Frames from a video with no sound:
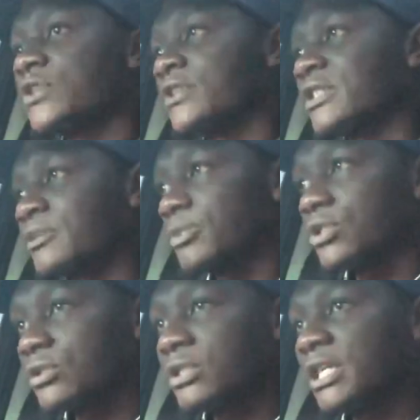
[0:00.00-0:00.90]
your
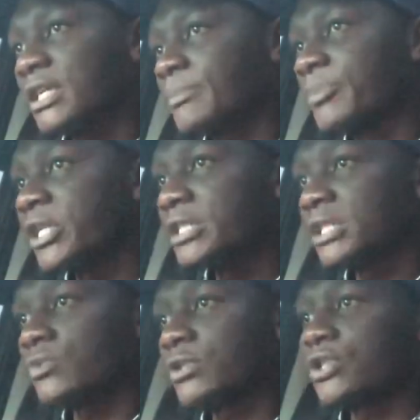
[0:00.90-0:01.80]
transmission. That belt
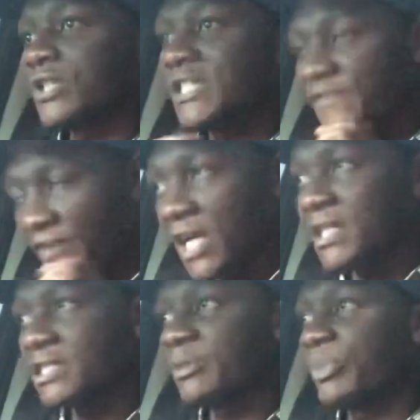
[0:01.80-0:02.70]
is what
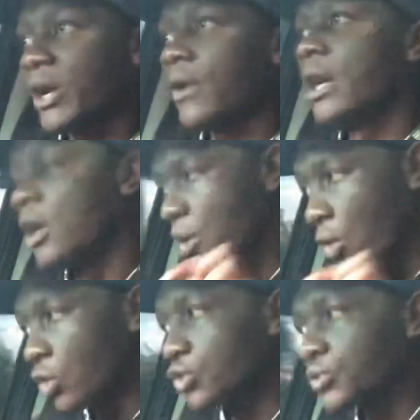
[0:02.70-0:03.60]
transfers the power
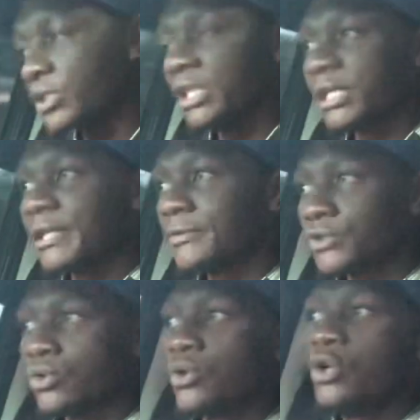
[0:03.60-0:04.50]
onto the ground.
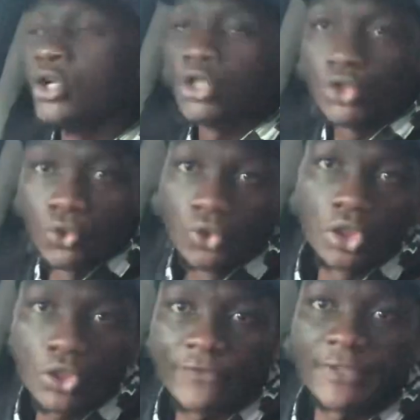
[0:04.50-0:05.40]
So do
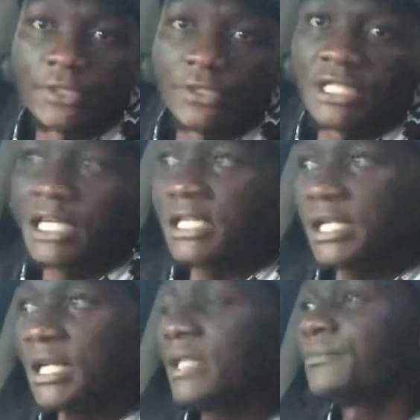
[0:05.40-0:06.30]
not overload that
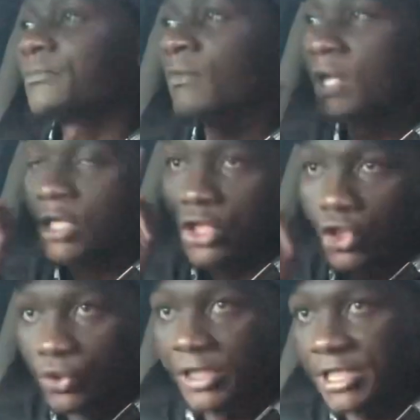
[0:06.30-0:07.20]
car.
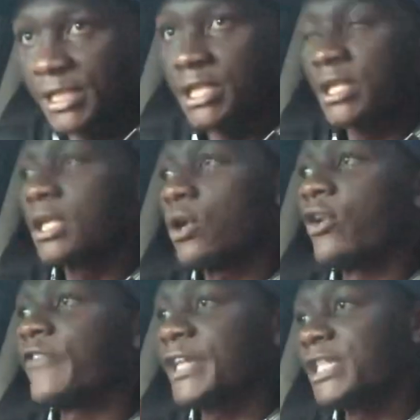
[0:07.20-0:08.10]
You risk
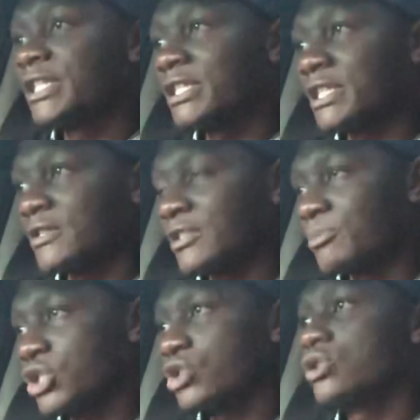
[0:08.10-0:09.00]
overheating the
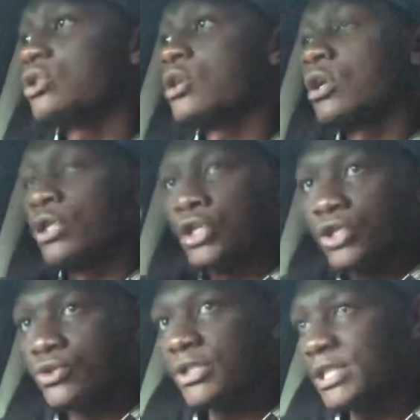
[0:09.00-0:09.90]
transmission.
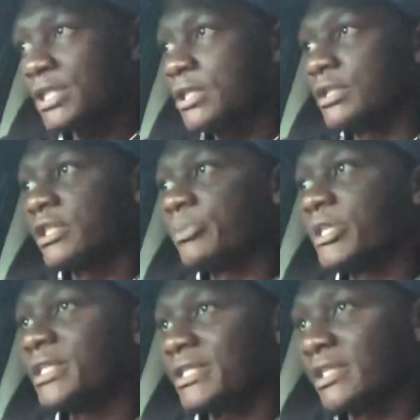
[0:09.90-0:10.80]
You risk the
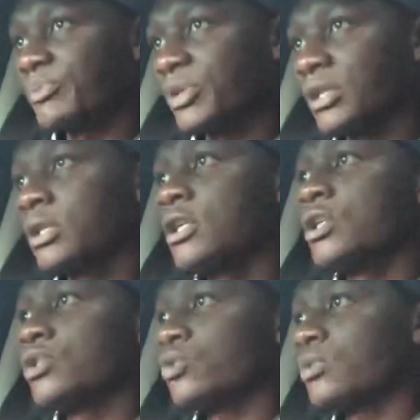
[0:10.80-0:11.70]
belt slipping.
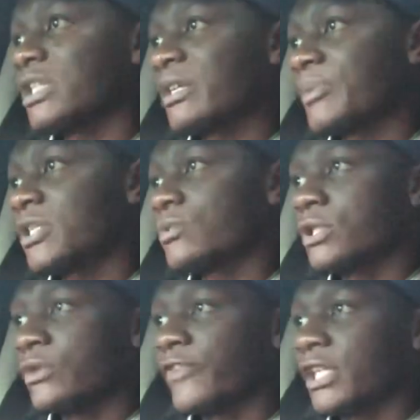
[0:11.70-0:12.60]
So what happens
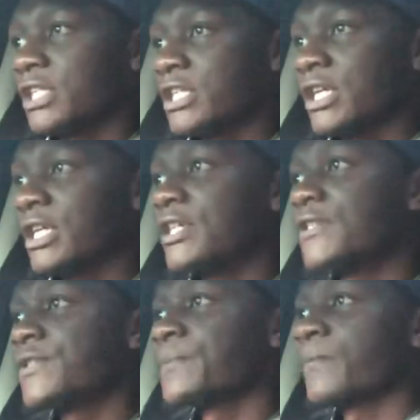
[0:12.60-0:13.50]
with overheating
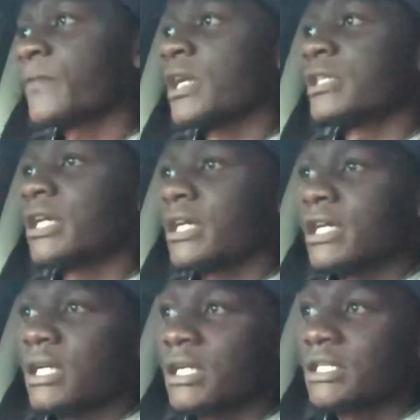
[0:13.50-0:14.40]
is
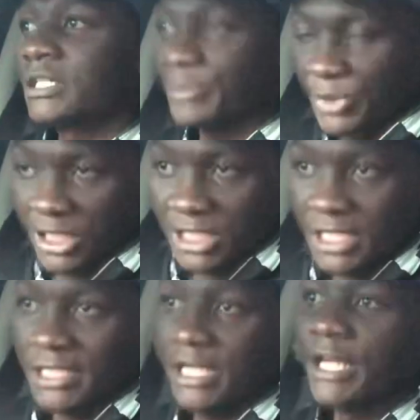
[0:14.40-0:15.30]
the
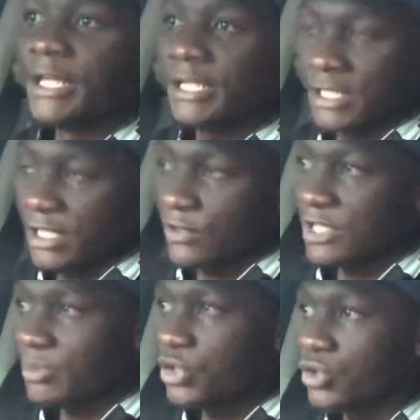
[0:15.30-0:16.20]
temperatures in the
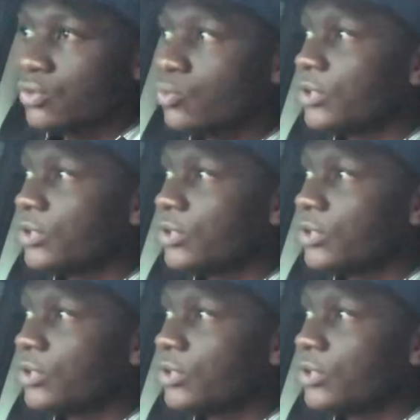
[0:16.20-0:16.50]
transmission